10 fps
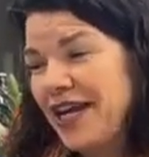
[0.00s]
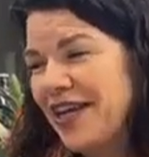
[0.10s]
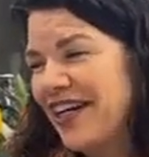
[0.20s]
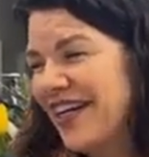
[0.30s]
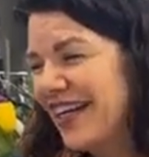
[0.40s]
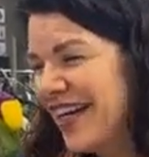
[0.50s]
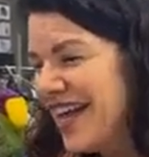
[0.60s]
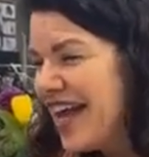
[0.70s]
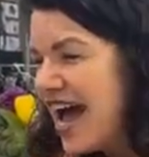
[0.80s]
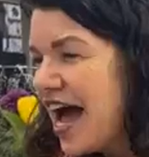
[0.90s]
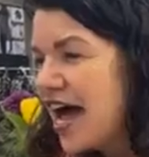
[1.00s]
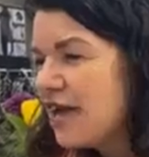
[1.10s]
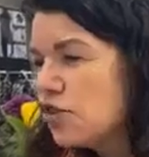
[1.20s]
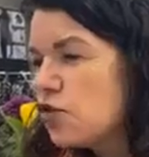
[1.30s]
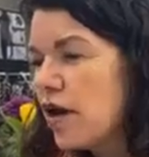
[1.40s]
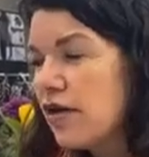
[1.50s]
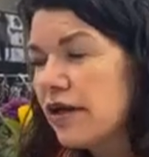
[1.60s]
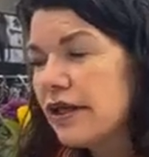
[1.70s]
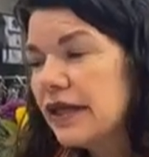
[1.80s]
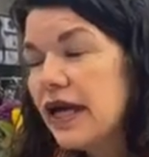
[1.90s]
trainer. Yeah. uh,
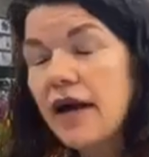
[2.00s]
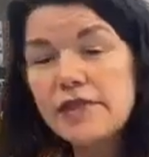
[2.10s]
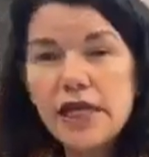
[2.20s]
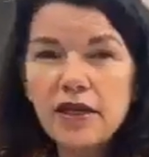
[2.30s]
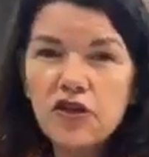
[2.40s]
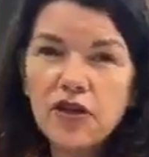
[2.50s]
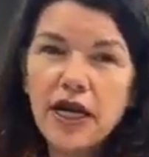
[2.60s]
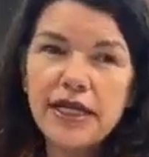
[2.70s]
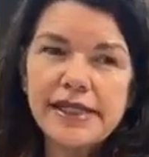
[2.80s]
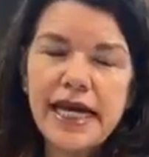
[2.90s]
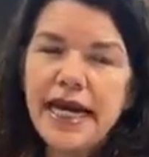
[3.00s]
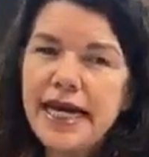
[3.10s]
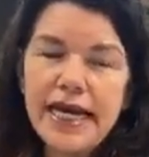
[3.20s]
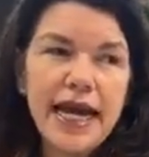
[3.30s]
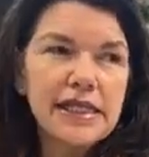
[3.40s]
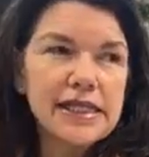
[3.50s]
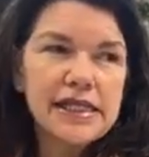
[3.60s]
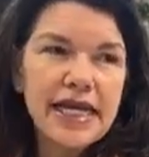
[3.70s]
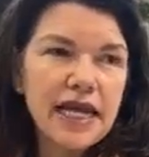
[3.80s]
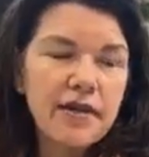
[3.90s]
twelve. I'm telling you guys, I hate
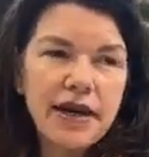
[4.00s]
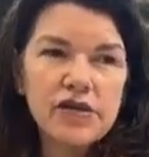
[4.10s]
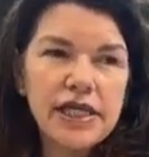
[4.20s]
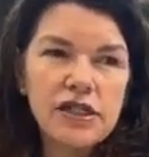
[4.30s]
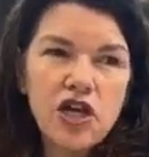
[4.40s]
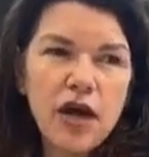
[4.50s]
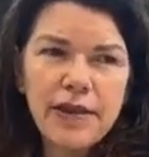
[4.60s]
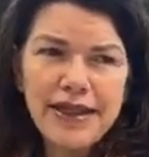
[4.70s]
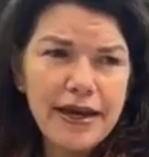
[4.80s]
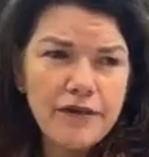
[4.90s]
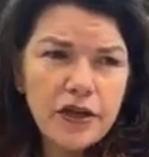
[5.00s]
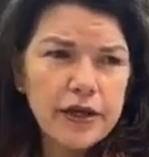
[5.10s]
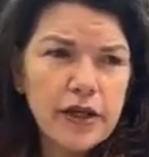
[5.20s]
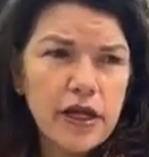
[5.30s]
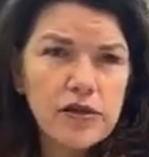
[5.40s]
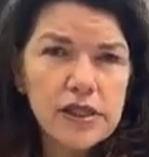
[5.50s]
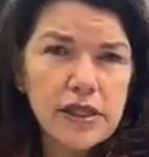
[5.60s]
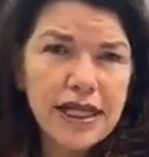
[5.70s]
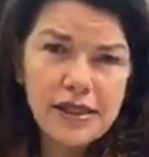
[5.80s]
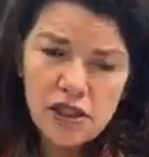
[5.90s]
to say that about TikTok, but they have good
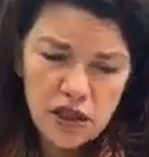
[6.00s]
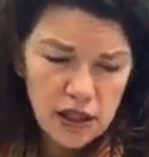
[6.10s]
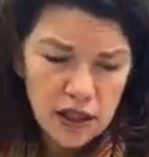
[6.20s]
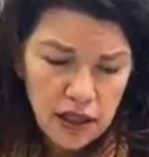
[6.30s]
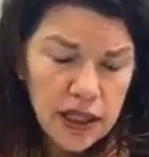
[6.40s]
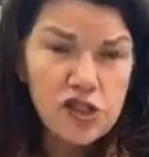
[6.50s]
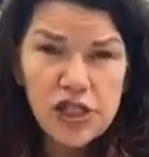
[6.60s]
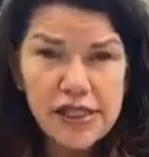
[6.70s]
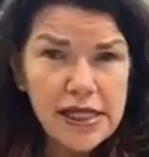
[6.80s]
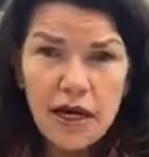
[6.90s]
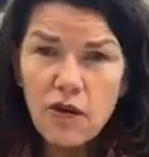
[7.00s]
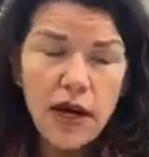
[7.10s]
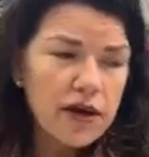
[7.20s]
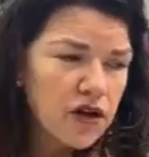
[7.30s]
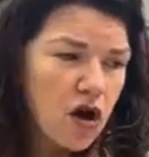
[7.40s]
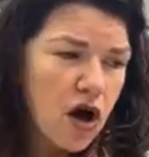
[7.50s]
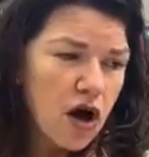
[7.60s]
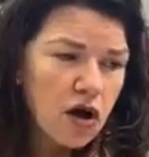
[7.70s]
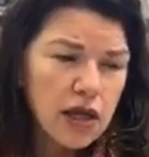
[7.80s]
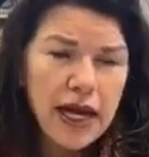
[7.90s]
clothes. That's the jeans that I wear, they're
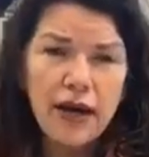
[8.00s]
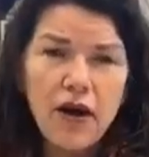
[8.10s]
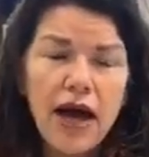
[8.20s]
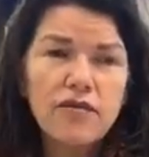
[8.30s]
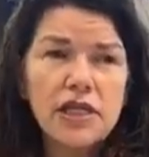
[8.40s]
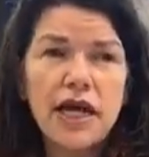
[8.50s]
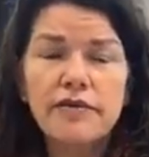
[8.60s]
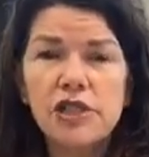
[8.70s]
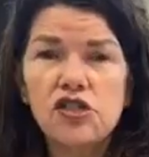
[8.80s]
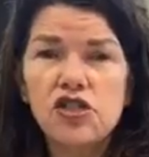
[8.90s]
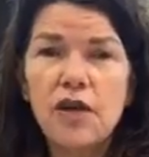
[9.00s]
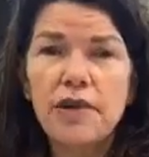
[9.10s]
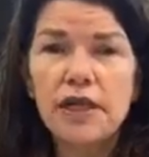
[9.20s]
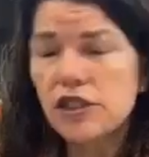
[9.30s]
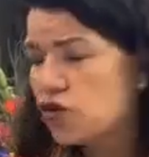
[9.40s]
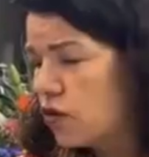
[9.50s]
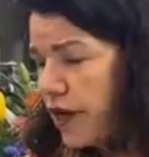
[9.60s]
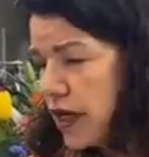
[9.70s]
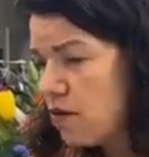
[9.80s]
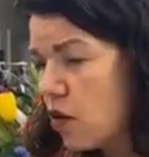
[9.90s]
all, I don't have time to shop at a
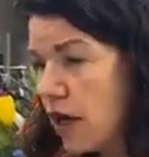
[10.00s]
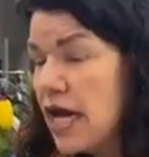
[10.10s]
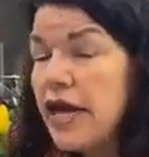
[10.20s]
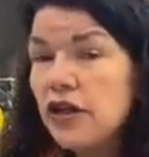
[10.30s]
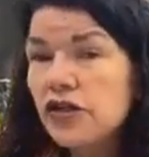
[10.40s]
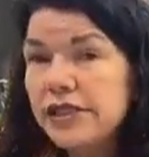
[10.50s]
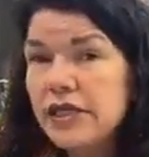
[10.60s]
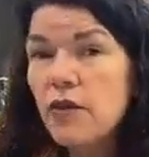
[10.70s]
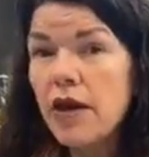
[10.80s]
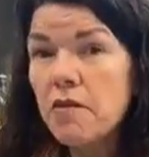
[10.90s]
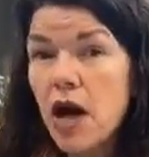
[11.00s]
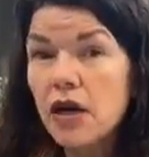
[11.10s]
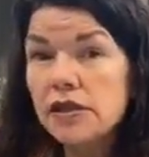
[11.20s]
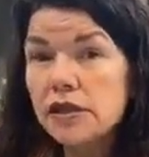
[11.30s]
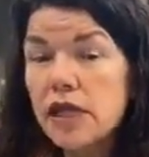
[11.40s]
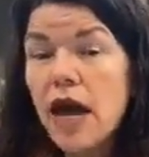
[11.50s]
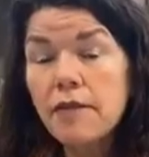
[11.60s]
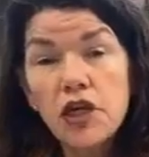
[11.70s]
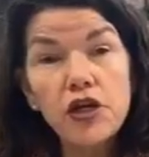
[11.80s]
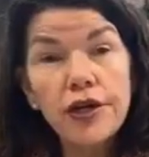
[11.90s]
store anymore. You see why malls,
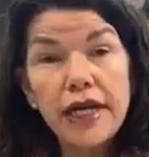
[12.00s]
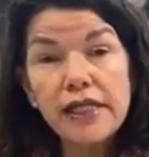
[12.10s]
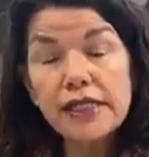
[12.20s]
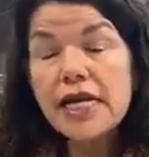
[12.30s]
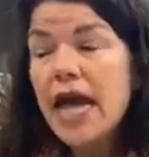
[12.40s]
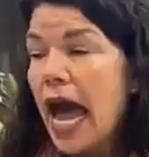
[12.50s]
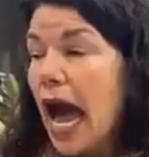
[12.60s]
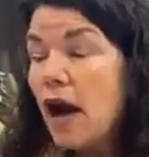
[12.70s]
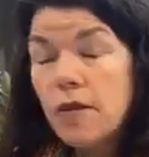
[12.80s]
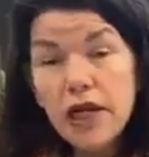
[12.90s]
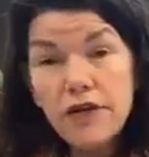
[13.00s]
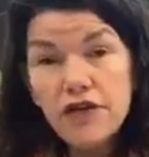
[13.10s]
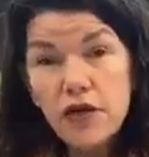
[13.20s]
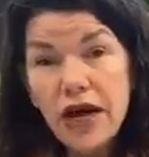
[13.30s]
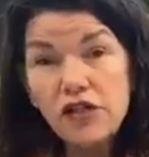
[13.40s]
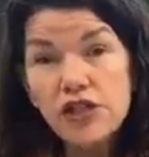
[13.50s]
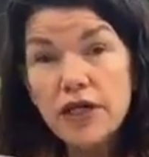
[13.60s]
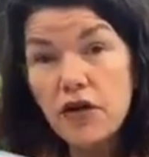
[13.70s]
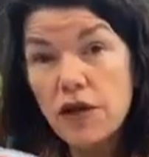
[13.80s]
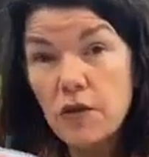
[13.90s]
I'm curious, how many of you
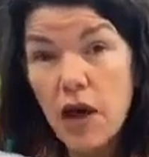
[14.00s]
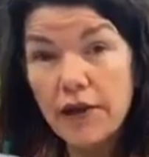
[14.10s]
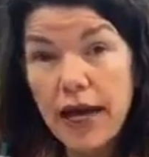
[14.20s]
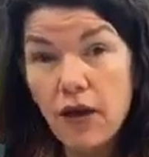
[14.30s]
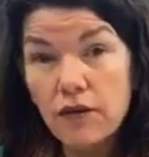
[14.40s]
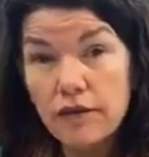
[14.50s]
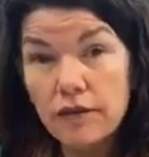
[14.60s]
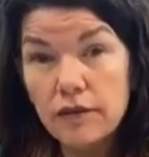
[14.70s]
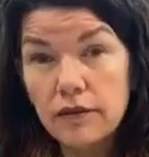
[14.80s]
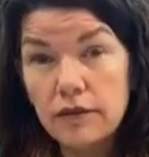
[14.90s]
actually go to the mall now?